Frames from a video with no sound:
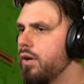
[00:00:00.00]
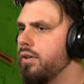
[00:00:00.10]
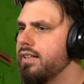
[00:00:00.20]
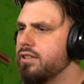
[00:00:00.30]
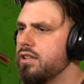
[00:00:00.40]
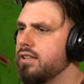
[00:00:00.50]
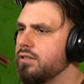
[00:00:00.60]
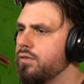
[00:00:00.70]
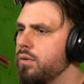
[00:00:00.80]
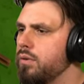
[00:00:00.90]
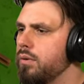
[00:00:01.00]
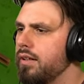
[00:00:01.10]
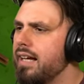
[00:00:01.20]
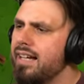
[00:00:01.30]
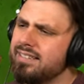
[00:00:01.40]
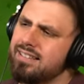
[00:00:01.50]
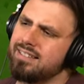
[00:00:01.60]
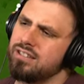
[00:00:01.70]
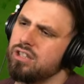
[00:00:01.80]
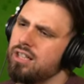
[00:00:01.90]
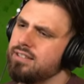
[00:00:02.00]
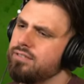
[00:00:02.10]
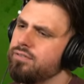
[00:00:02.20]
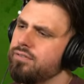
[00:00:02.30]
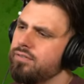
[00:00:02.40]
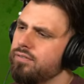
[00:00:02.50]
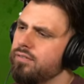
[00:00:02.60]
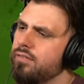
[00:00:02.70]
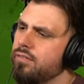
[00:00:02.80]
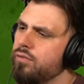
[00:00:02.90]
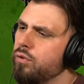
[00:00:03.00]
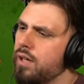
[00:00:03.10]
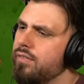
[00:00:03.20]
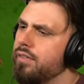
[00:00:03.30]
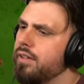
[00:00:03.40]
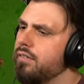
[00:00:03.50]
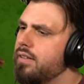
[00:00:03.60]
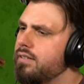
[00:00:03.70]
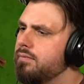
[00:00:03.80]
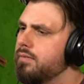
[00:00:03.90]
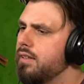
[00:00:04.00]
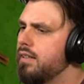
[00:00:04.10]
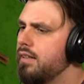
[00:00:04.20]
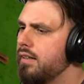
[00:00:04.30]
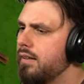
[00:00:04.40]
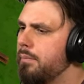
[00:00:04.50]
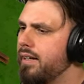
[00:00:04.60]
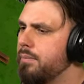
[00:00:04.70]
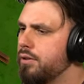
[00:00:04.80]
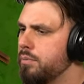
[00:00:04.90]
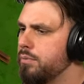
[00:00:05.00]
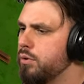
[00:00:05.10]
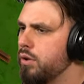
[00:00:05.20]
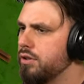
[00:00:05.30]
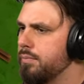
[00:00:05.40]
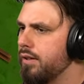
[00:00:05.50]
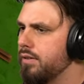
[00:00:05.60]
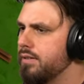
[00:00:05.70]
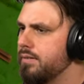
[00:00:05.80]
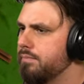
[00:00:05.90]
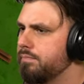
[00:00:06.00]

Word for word: Oh, it does cost food too. Like, I guess it doesn't cost for everything, right? Baked mushrooms do cost berries.